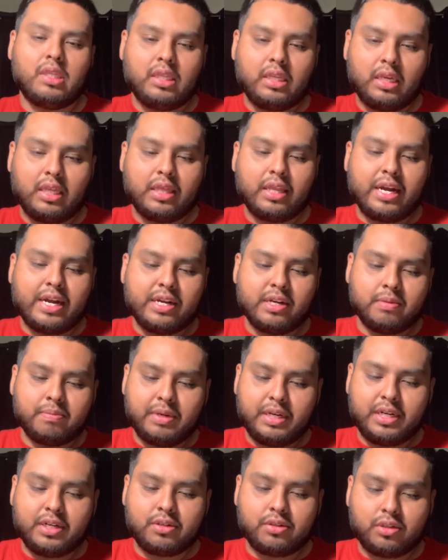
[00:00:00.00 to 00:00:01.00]
The lineup
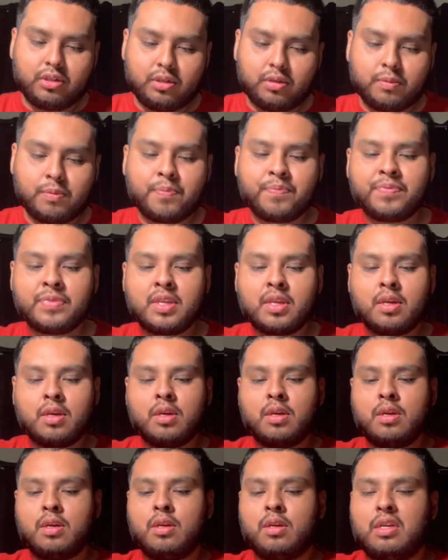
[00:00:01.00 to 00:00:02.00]
here. So
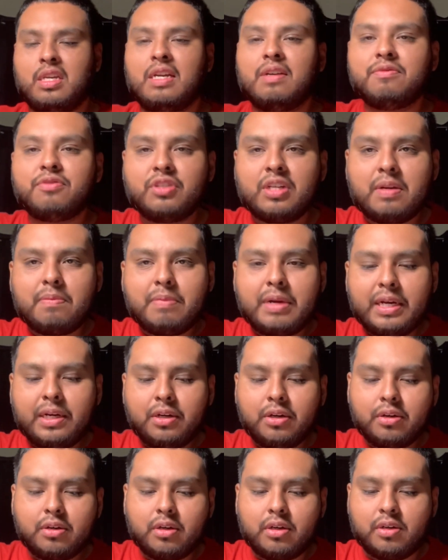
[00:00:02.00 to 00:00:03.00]
you have Chet
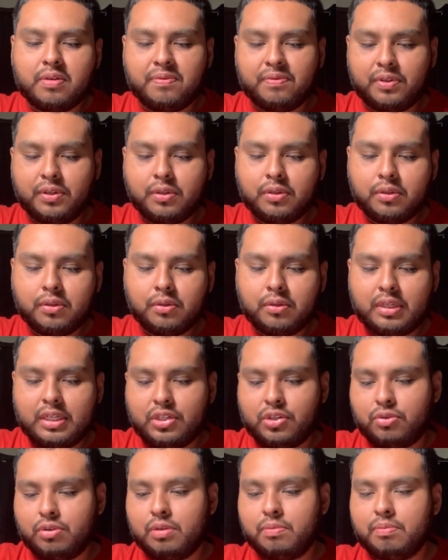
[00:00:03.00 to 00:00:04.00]
Baker on vocal and
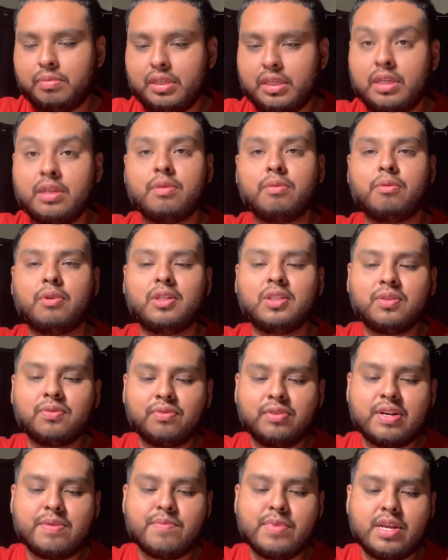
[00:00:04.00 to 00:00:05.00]
trumpet, Russ
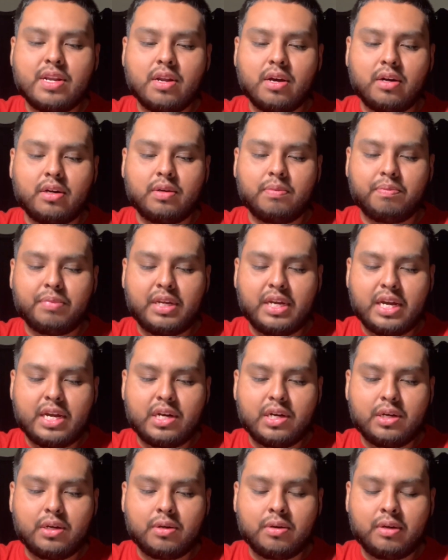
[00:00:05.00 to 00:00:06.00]
Freeman on
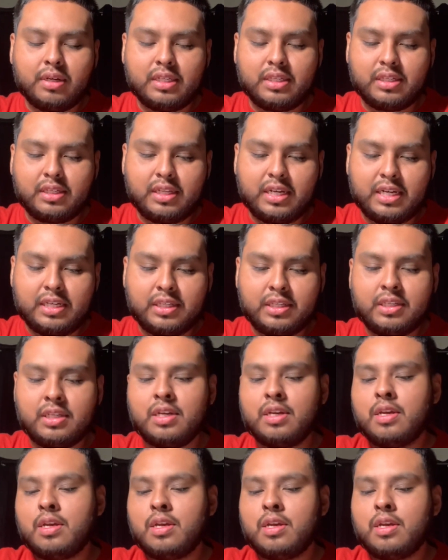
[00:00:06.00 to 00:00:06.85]
piano and Celeste,